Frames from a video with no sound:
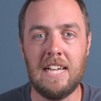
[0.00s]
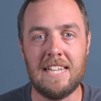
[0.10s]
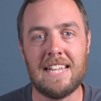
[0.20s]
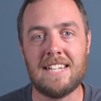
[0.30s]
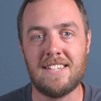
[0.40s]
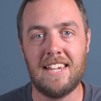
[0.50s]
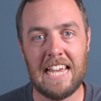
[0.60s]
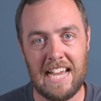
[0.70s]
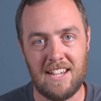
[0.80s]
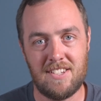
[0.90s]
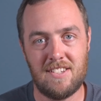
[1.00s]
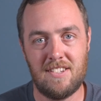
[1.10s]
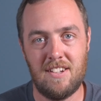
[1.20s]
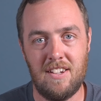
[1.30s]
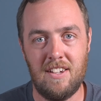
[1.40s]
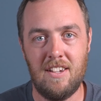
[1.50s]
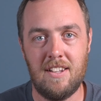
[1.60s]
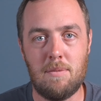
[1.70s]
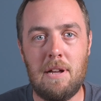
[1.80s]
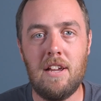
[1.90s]
and that's gas.
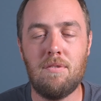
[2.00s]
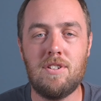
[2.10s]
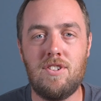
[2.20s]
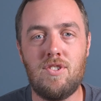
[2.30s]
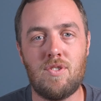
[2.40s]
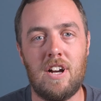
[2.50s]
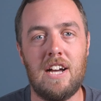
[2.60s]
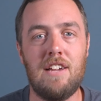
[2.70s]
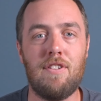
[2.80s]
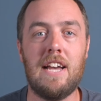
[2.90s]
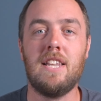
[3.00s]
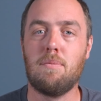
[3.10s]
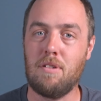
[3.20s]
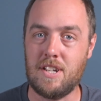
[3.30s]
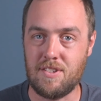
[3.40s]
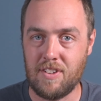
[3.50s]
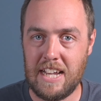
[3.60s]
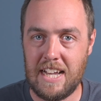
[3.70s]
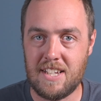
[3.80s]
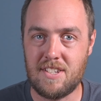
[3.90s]
Depending on what you drive and the price of
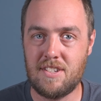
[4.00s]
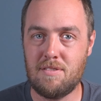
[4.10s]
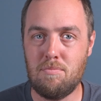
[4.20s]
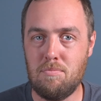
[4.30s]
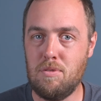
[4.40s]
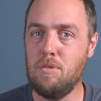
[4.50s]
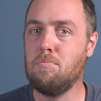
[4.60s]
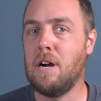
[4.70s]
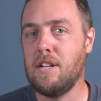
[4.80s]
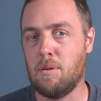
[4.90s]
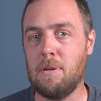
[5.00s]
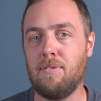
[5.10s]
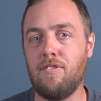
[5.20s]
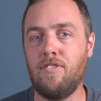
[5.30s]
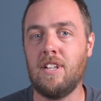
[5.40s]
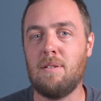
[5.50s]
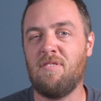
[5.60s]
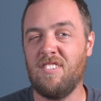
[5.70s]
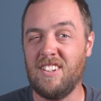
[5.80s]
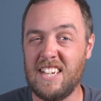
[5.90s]
gas, you might not be able to fill up
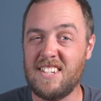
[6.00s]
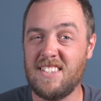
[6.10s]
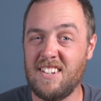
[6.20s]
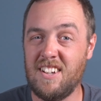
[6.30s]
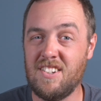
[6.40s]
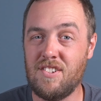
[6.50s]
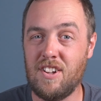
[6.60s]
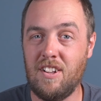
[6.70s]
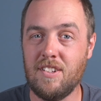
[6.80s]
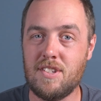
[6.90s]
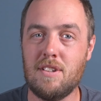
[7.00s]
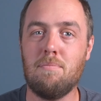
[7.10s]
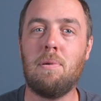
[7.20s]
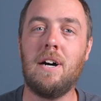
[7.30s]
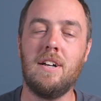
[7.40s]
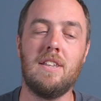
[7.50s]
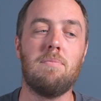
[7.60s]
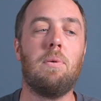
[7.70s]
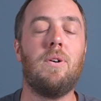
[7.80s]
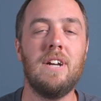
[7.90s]
for less than $100, but the
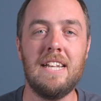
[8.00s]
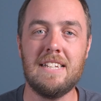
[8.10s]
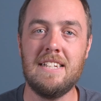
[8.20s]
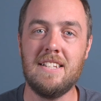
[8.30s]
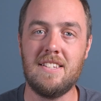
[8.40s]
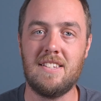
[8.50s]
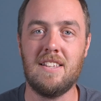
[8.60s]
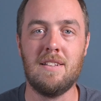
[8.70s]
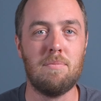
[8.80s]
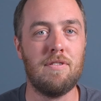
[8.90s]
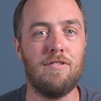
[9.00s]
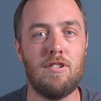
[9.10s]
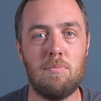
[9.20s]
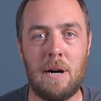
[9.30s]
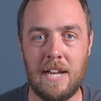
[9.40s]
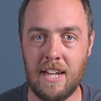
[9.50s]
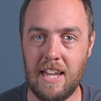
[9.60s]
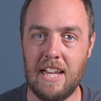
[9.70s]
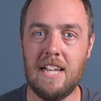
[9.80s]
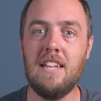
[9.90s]
point is that before buying
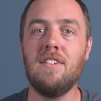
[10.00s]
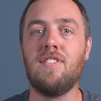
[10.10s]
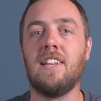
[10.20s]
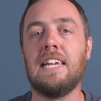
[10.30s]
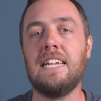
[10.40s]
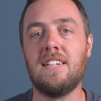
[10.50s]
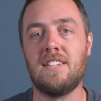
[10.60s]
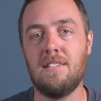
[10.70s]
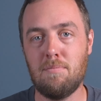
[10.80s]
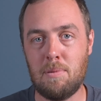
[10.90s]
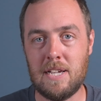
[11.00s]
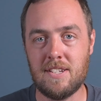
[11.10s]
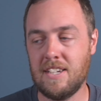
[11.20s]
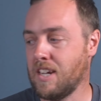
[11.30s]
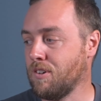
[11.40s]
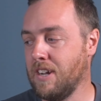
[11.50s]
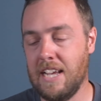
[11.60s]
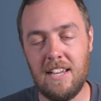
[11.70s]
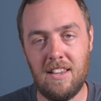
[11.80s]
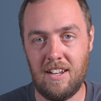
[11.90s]
any of the latest and best gear or
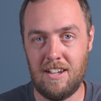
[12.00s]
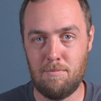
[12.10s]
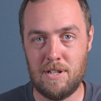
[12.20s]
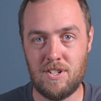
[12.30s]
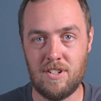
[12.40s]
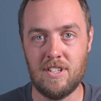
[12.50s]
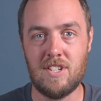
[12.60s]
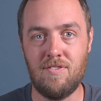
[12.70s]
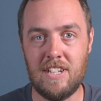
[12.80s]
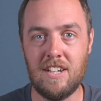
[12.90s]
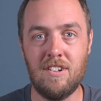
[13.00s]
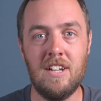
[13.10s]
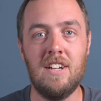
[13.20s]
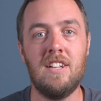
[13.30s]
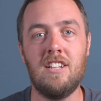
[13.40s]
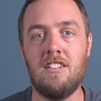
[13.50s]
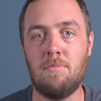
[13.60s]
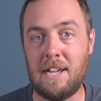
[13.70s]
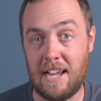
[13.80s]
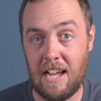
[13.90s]
anything that I've mentioned on this video, no
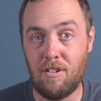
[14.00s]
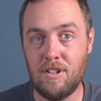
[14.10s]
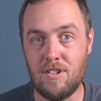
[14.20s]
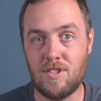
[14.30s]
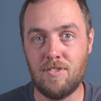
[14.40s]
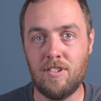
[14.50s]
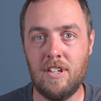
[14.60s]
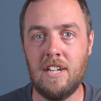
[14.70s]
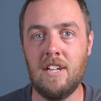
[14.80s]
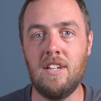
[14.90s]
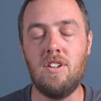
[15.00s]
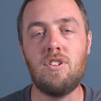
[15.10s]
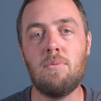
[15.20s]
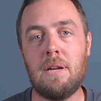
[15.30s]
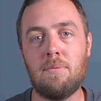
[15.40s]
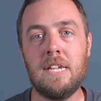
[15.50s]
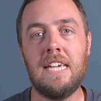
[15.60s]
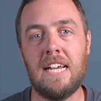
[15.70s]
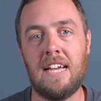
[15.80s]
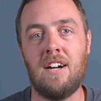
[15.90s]
matter how useful, you should be able to
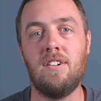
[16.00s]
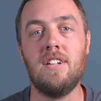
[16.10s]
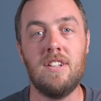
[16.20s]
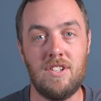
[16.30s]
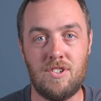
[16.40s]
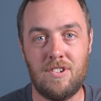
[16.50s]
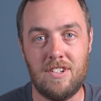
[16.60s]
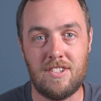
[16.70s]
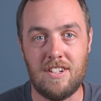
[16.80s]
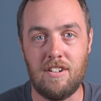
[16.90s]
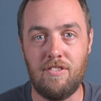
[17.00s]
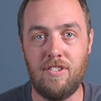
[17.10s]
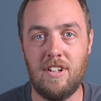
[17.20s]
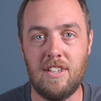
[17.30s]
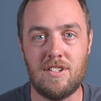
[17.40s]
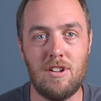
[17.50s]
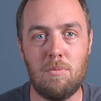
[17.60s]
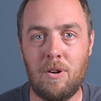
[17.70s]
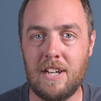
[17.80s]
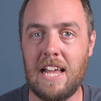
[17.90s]
get out and enjoy yourself. There's no
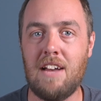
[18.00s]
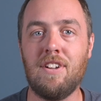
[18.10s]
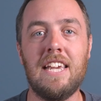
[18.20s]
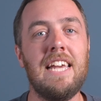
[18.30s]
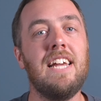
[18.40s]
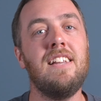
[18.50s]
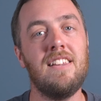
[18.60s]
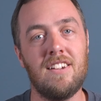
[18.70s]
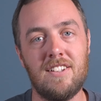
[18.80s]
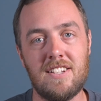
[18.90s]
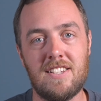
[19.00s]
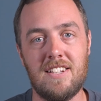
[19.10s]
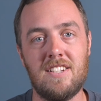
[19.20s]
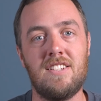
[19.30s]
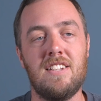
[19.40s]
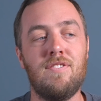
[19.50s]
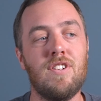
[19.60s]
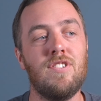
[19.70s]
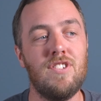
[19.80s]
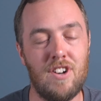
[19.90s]
point in having anything on this list if
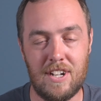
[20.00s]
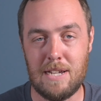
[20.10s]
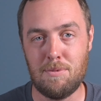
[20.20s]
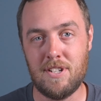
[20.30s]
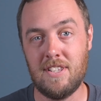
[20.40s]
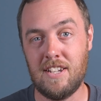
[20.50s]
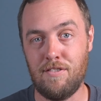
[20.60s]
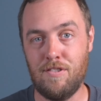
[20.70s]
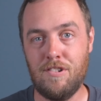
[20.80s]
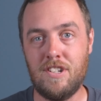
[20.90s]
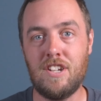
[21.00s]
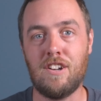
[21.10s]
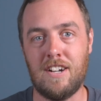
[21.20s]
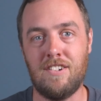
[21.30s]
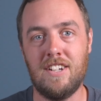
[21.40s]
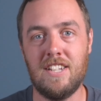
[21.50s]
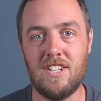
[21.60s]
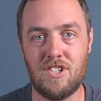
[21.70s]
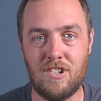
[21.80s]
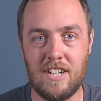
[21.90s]
you're not able to then afford to go out and
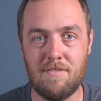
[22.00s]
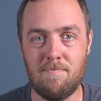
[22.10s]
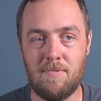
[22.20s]
enjoy it.